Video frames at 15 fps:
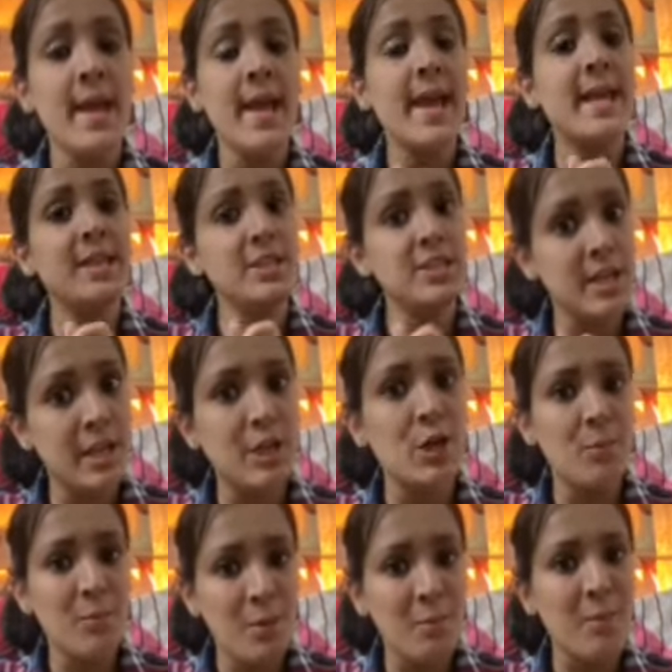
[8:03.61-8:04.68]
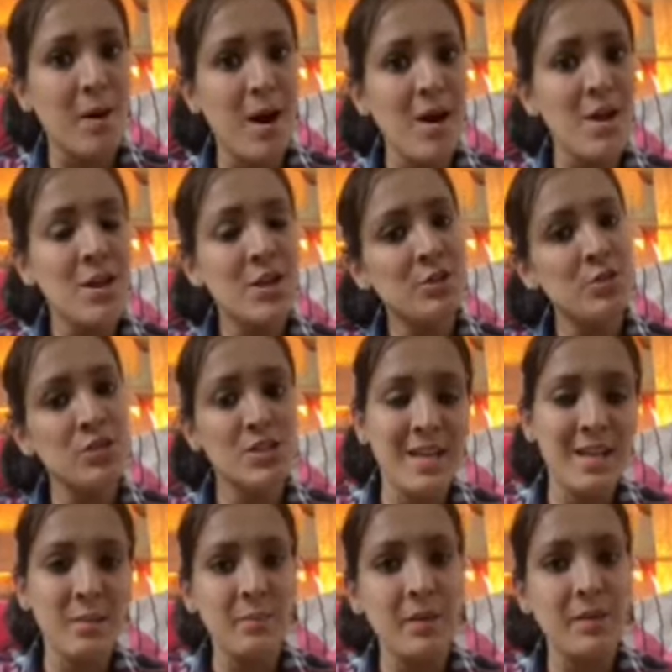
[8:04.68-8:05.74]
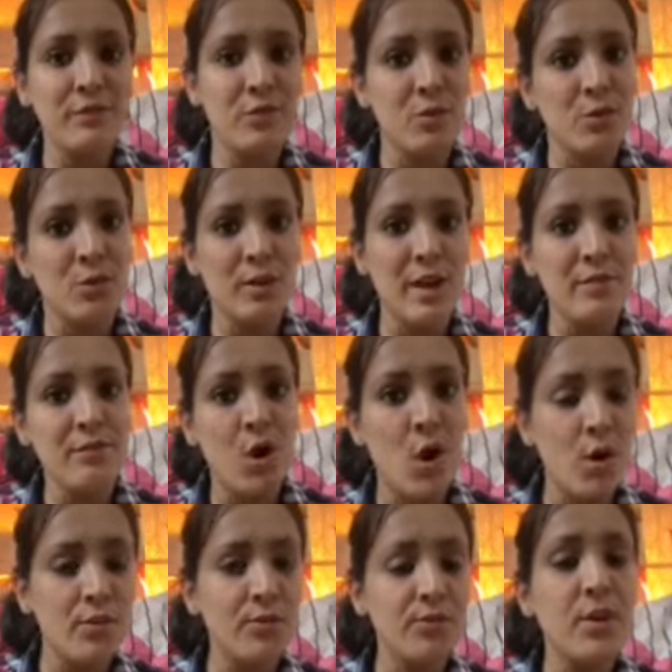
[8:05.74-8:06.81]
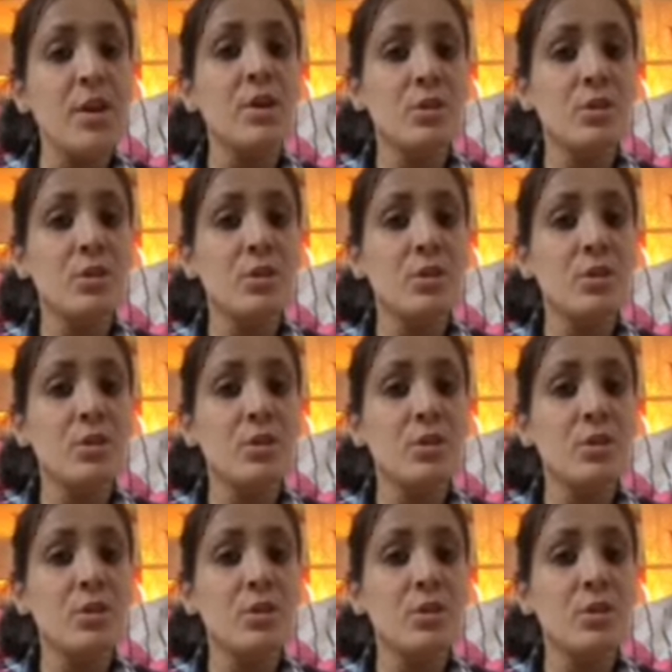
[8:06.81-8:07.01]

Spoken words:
and tell your mama to send me photograph of